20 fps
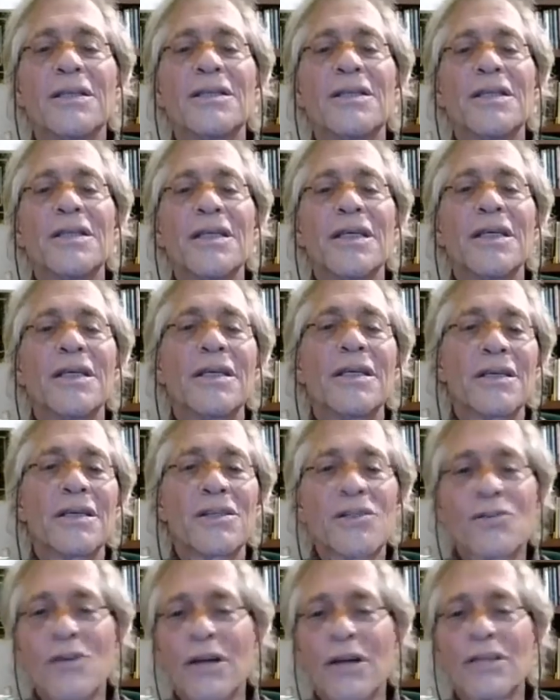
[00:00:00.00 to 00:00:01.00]
the
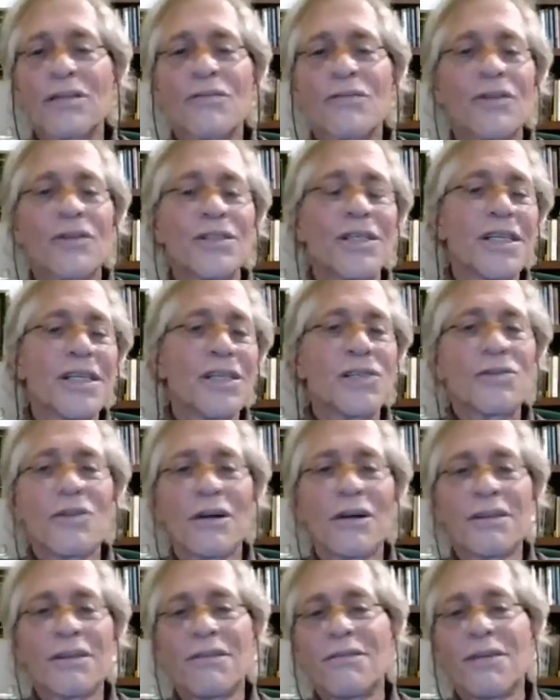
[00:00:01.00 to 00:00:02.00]
constructive or
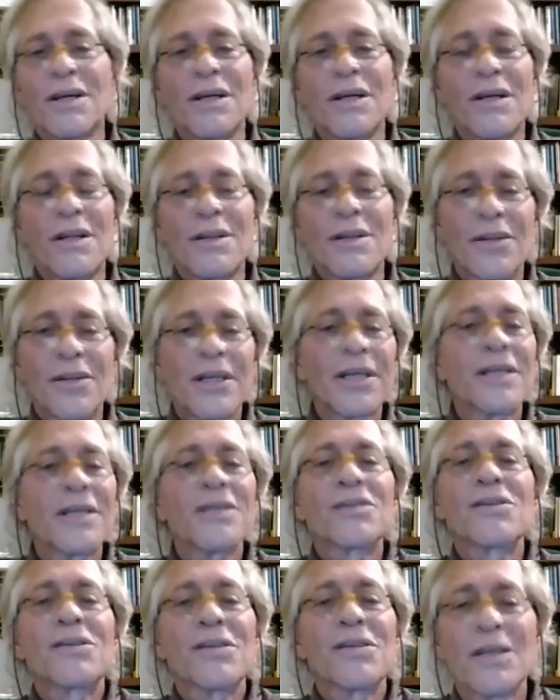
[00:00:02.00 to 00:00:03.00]
destructive
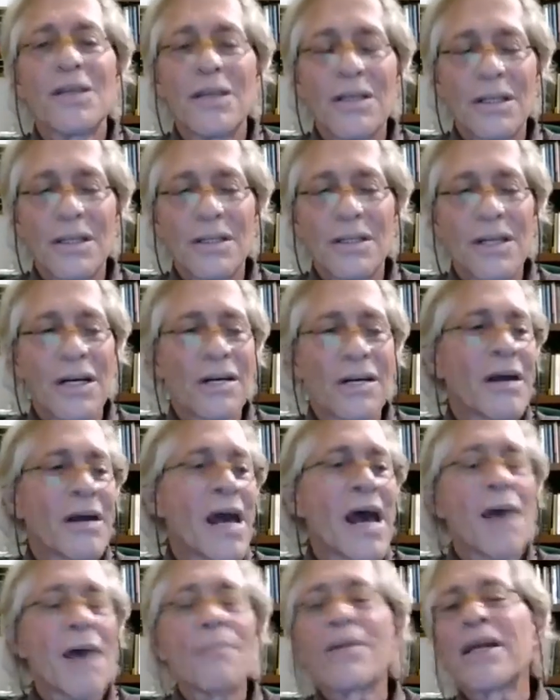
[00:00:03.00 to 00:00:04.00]
things that are
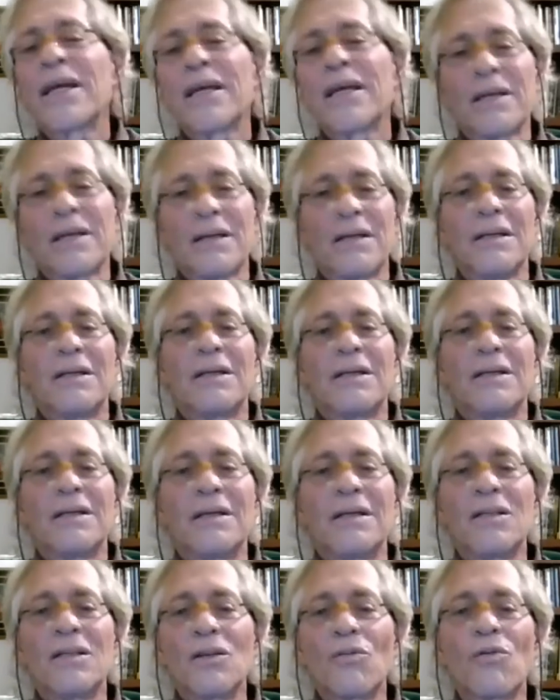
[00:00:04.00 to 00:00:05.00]
happening
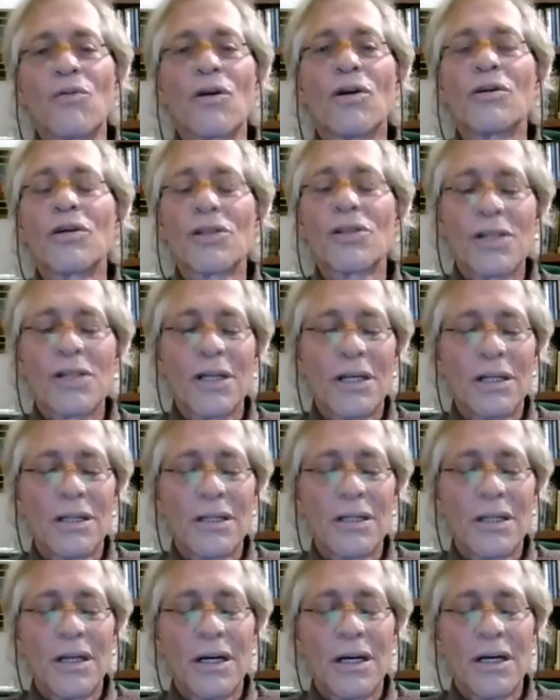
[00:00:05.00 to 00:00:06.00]
in the world, because
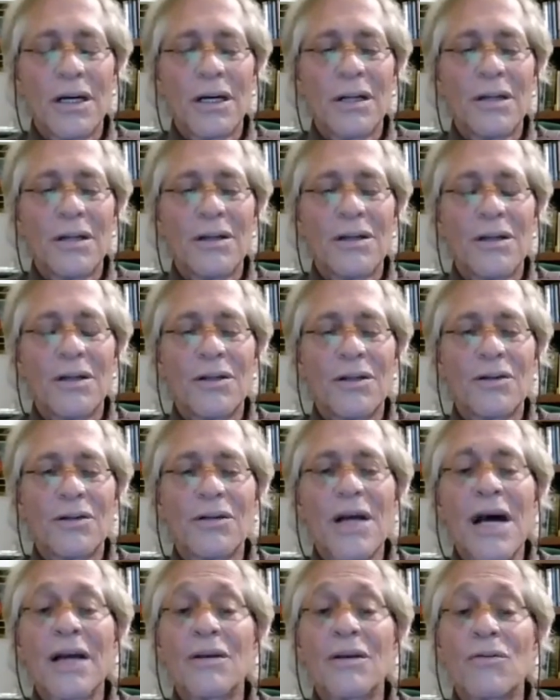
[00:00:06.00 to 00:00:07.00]
they're
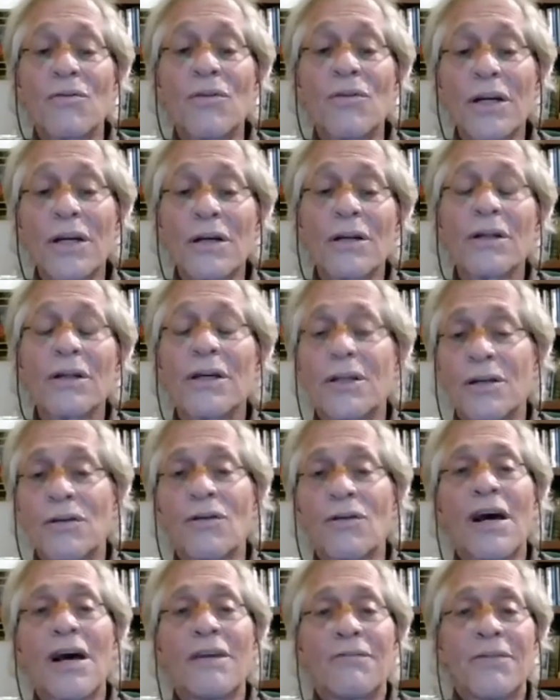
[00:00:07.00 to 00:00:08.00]
not real in your
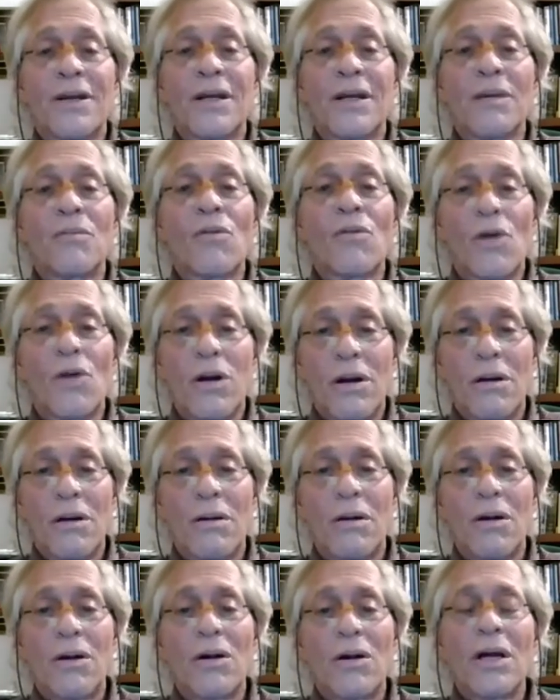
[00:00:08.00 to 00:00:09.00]
life anymore,
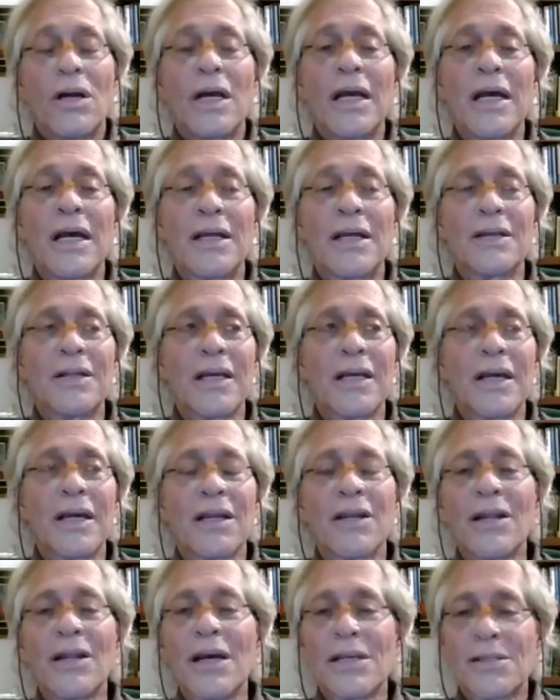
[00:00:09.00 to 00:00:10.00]
and they
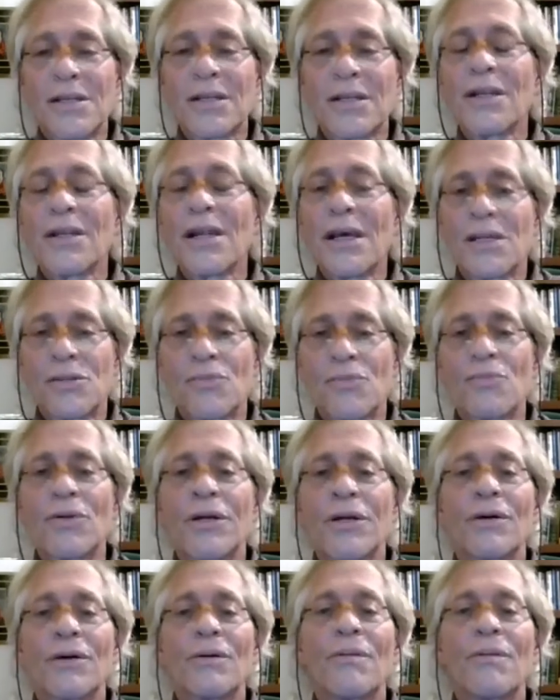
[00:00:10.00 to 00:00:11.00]
get less and less real.